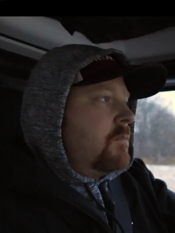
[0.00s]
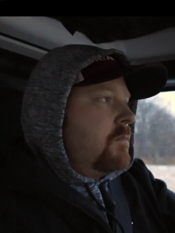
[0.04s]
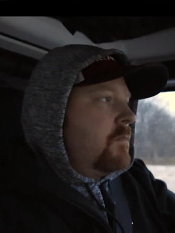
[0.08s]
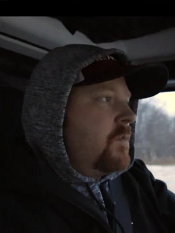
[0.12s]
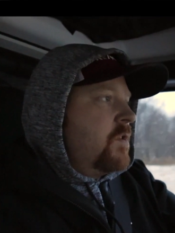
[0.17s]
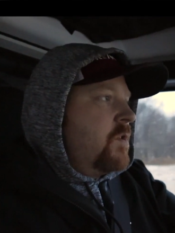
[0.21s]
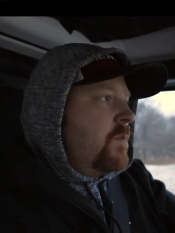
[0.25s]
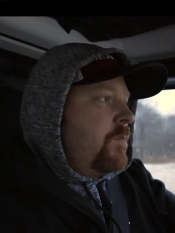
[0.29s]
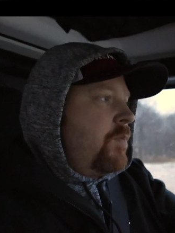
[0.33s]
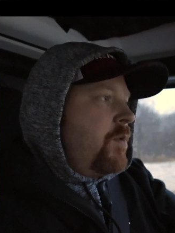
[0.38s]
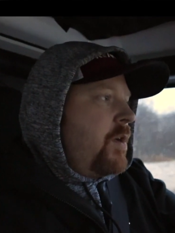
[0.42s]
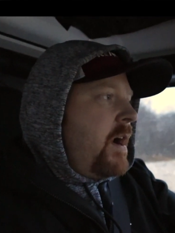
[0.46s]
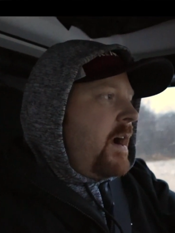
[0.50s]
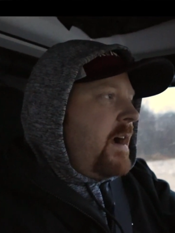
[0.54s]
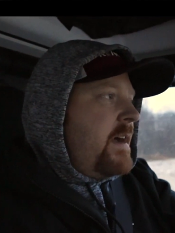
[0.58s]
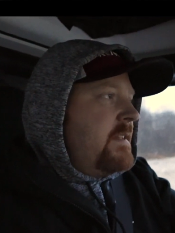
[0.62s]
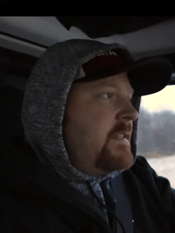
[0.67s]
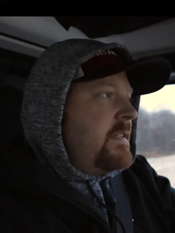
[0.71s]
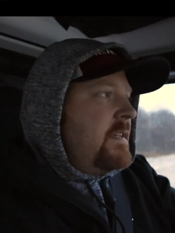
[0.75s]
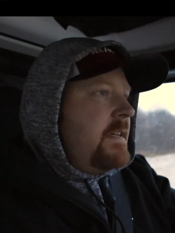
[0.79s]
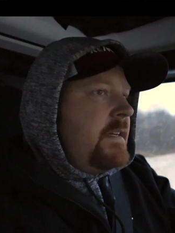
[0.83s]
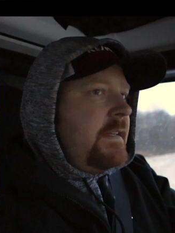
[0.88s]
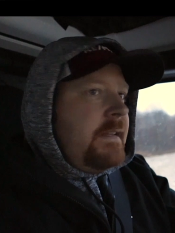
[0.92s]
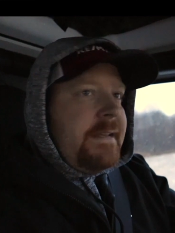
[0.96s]

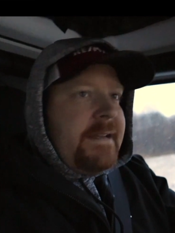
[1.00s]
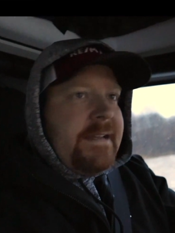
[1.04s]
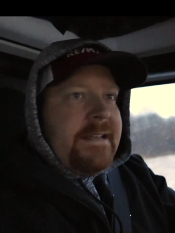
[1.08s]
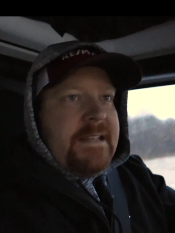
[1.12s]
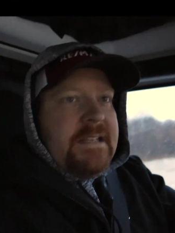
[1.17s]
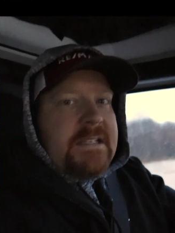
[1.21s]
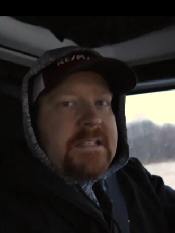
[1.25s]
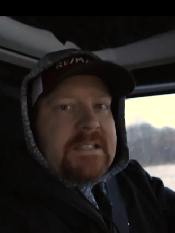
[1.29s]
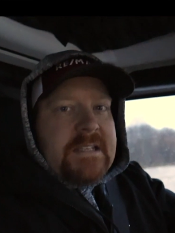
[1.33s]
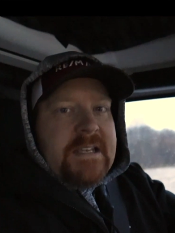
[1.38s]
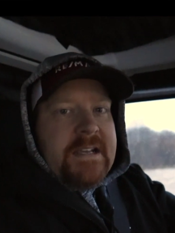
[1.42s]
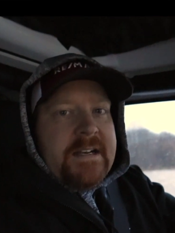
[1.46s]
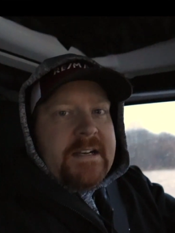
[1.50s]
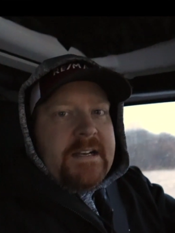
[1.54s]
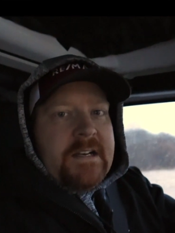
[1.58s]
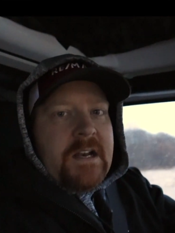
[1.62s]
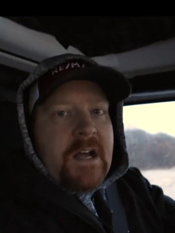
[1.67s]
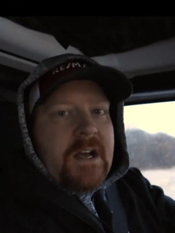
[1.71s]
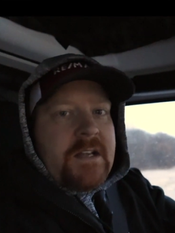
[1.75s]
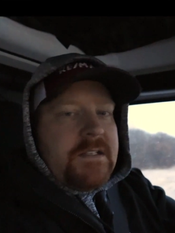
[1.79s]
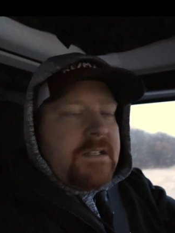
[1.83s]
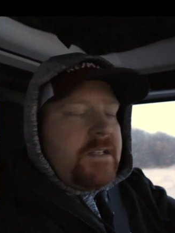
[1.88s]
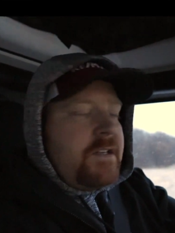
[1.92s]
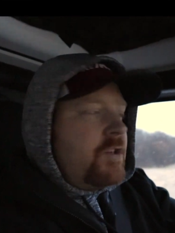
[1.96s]
Surprisingly, this thing
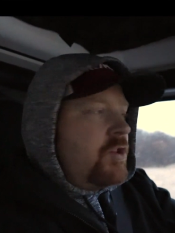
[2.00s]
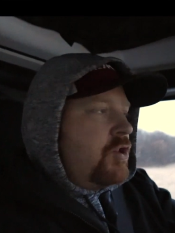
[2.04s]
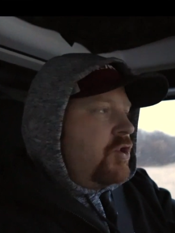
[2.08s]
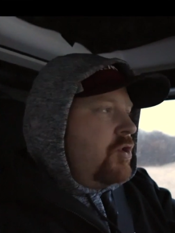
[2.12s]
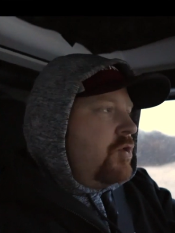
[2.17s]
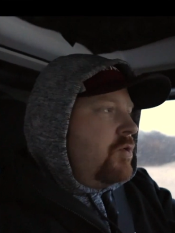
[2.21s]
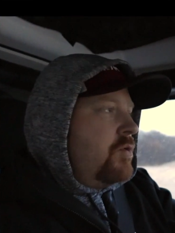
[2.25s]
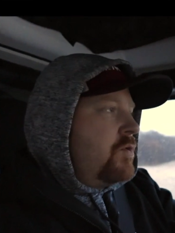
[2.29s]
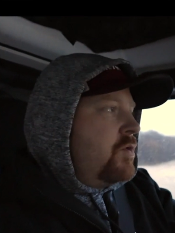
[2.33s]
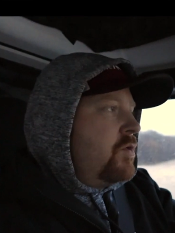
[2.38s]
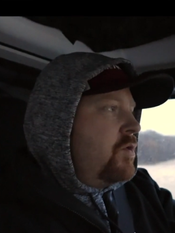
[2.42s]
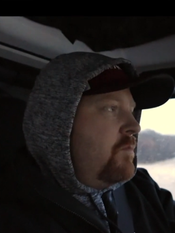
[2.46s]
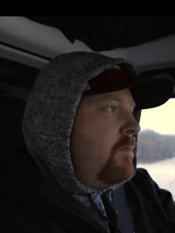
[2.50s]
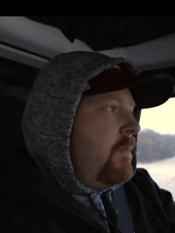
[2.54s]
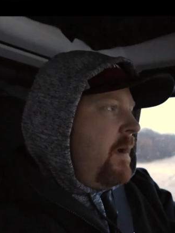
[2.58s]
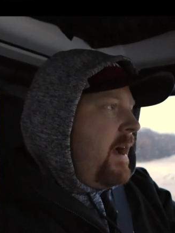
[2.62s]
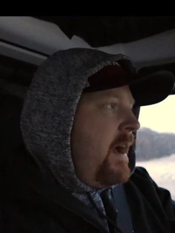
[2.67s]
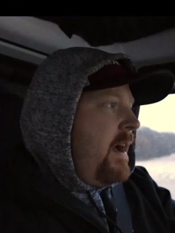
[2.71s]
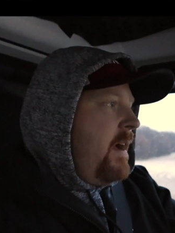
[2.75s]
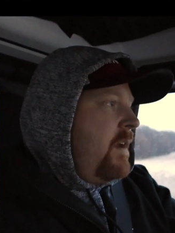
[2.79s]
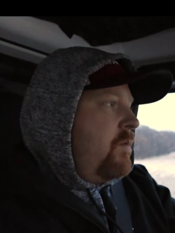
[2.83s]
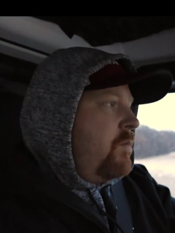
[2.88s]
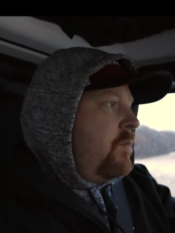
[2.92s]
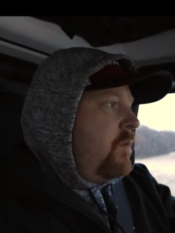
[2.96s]
doesn't do too
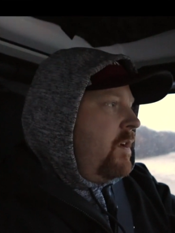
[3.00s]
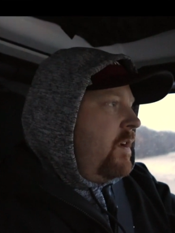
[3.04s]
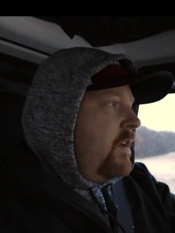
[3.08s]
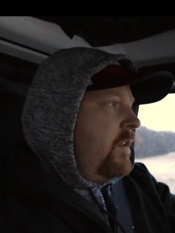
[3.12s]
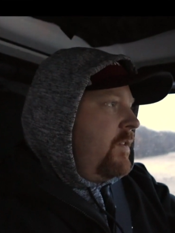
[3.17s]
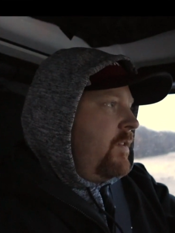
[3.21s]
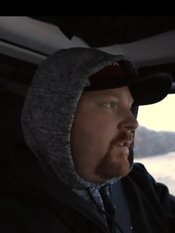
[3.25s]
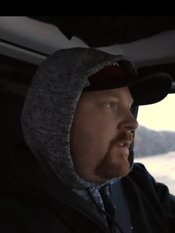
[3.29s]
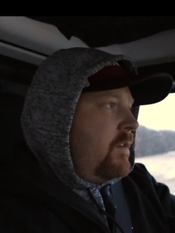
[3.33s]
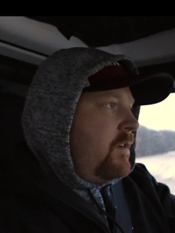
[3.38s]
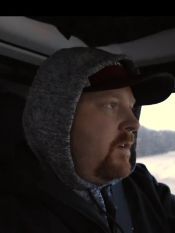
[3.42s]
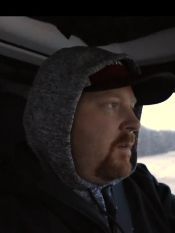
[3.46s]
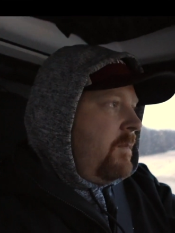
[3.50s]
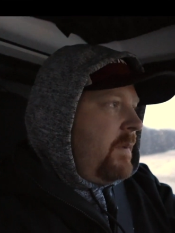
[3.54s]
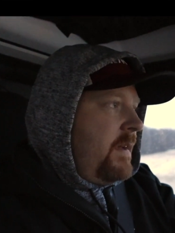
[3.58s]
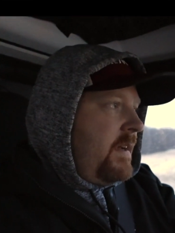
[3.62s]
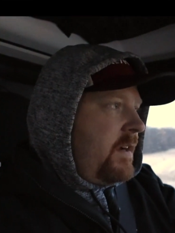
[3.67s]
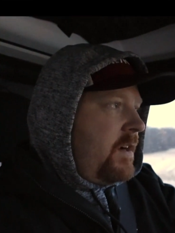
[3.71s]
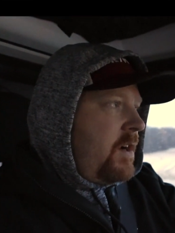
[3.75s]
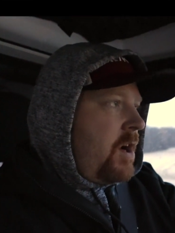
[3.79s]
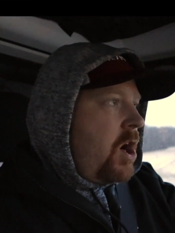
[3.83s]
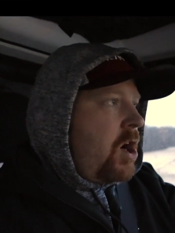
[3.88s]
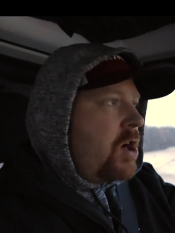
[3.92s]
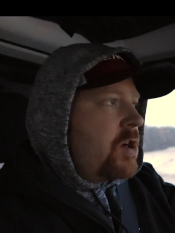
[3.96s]
bad with a big
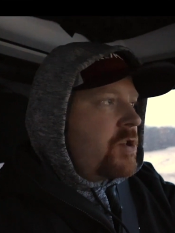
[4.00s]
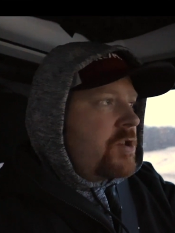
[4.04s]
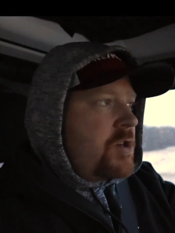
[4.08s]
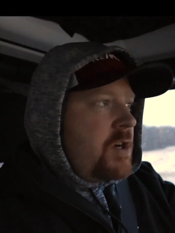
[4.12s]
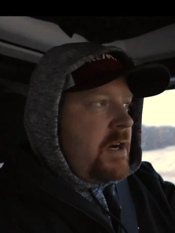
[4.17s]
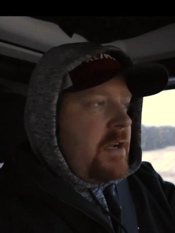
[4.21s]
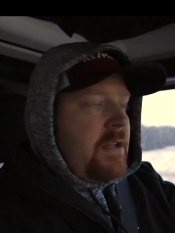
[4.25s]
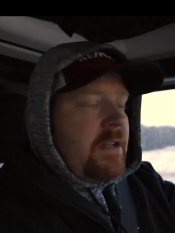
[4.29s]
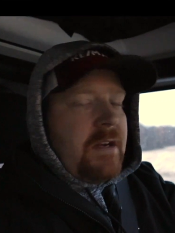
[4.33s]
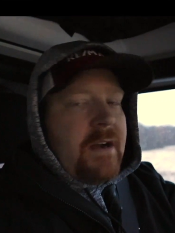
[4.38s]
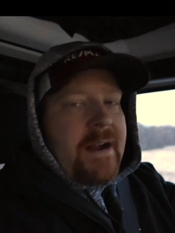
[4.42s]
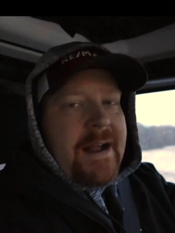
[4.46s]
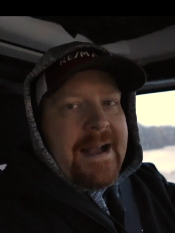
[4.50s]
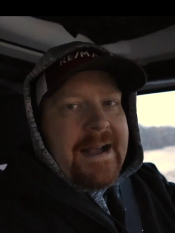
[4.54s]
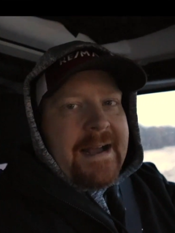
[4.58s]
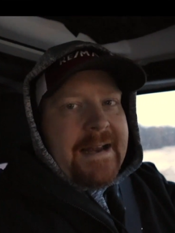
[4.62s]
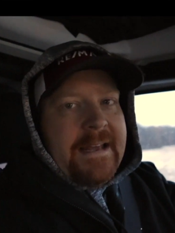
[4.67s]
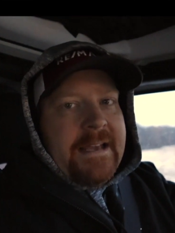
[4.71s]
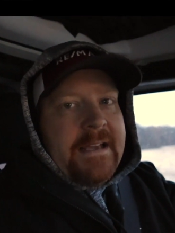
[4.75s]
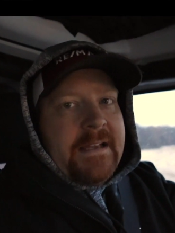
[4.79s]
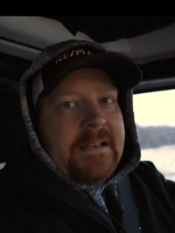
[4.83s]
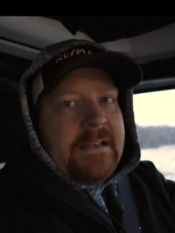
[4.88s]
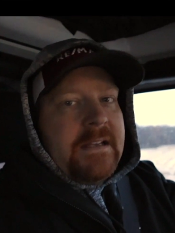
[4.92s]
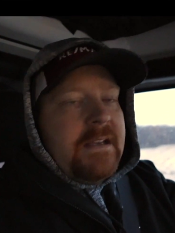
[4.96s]
car trailer on
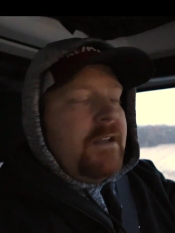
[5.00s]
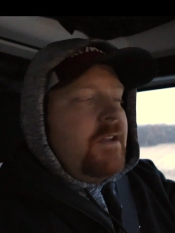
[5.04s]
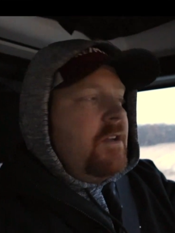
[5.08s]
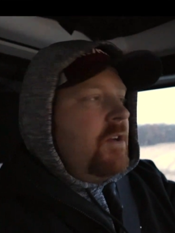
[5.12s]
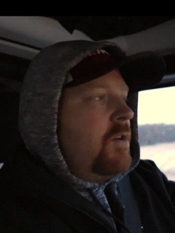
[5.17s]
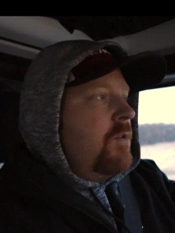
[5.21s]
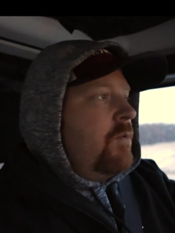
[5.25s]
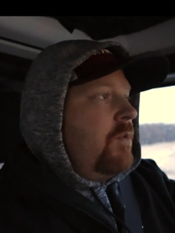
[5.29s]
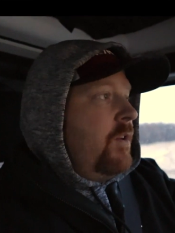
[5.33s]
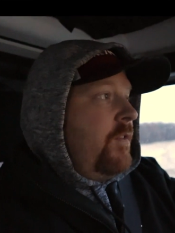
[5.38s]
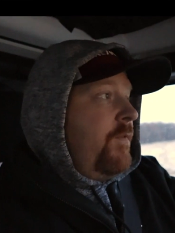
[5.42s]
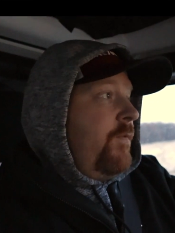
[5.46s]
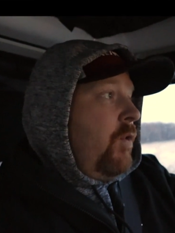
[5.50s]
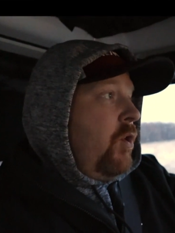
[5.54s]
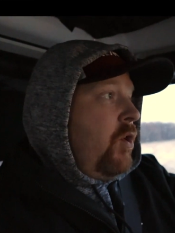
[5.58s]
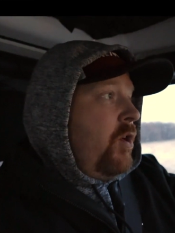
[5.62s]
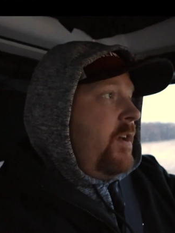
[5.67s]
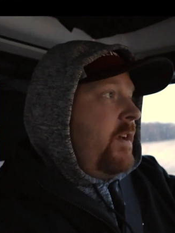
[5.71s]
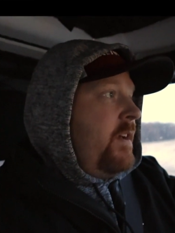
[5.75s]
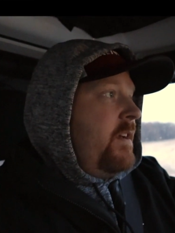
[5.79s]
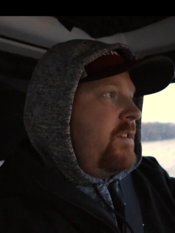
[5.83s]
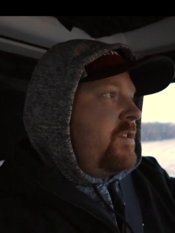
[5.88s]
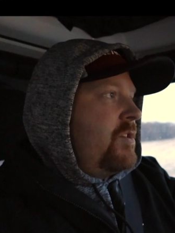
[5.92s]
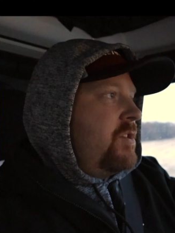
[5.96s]
it with
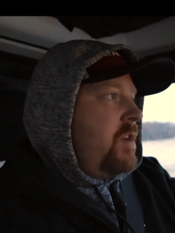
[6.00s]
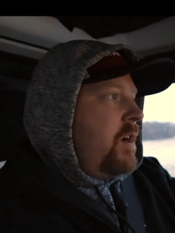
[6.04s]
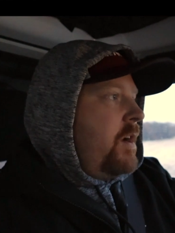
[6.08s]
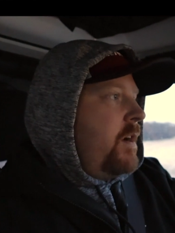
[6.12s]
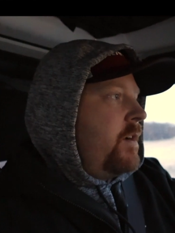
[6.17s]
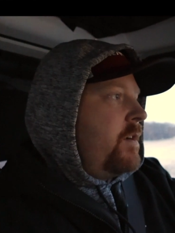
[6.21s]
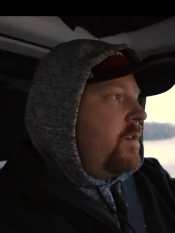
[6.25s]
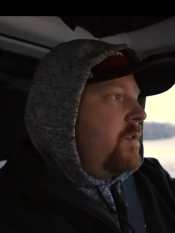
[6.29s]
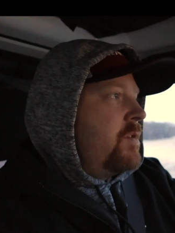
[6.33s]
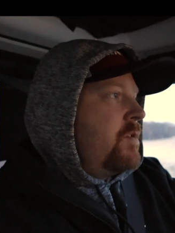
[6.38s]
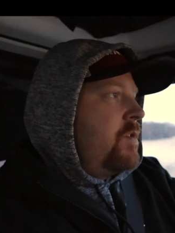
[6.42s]
40-inch tires.